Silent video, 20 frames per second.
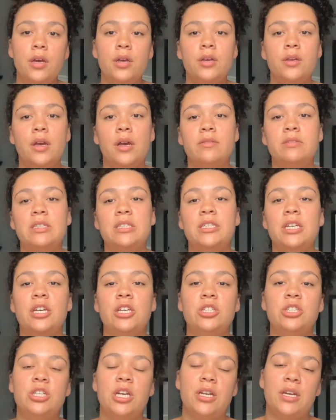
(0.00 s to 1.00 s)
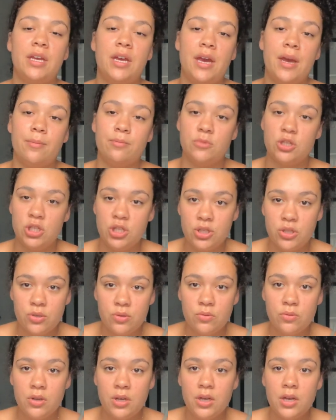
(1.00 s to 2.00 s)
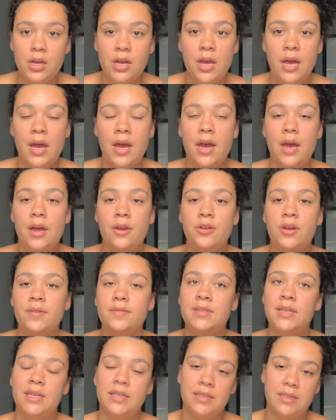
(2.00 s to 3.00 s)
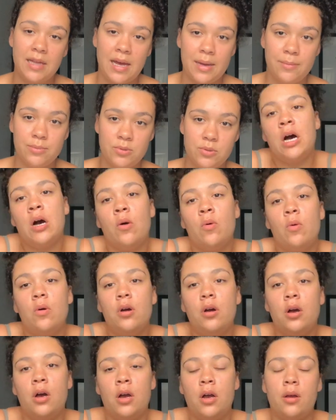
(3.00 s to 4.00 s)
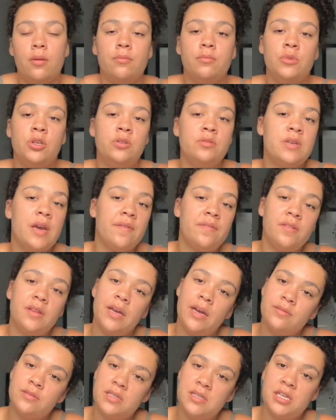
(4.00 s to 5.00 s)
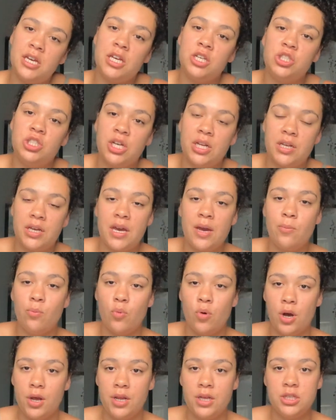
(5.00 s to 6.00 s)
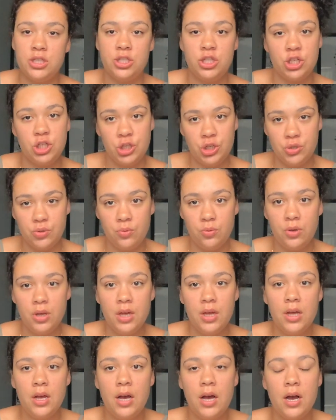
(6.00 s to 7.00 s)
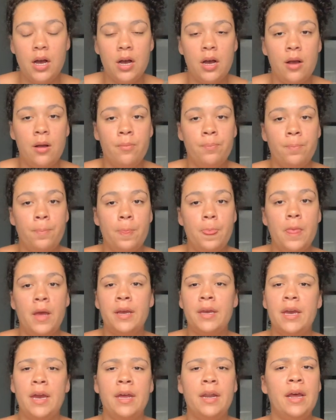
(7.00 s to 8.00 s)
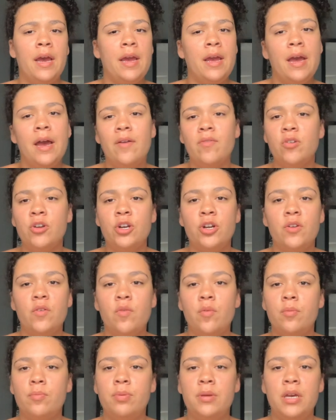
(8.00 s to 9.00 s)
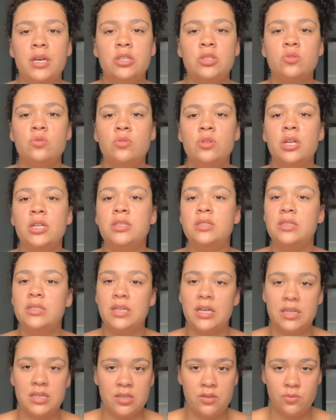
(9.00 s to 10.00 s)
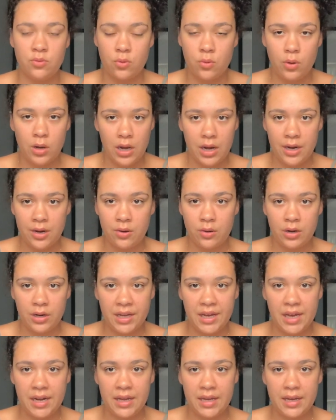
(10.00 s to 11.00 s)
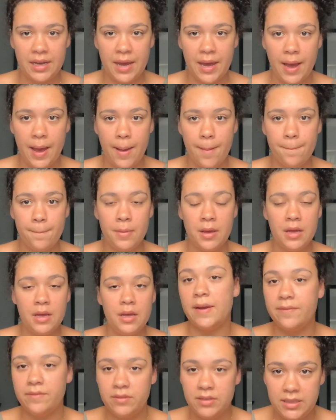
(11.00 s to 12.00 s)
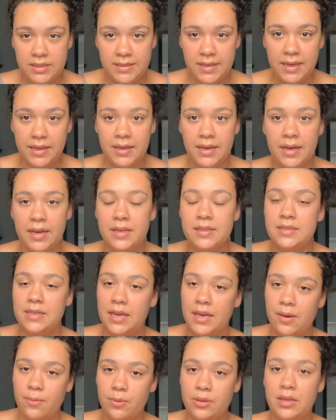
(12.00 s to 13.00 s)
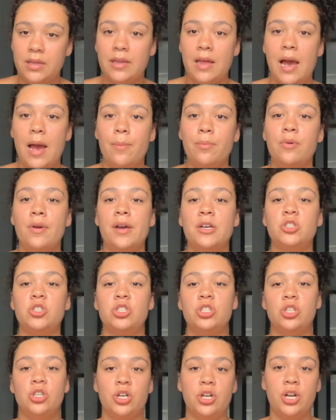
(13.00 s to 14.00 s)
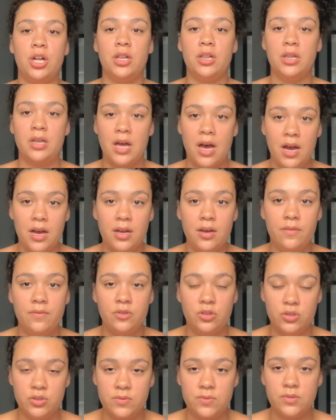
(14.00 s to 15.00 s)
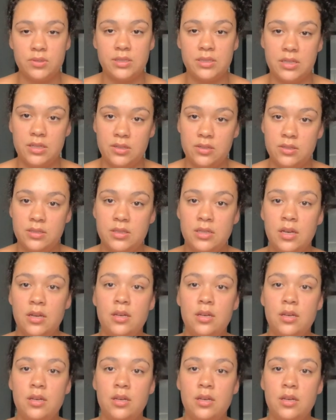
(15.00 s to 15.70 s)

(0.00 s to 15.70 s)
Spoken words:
you have to take Gen Chem 2, and you have to take the labs. So you definitely have to take Gen Chem 1 and 2. Again, I haven't heard of a PA school that doesn't require organic chem. Definitely take it, and take it with the lab. You actually learn a lot of useful skills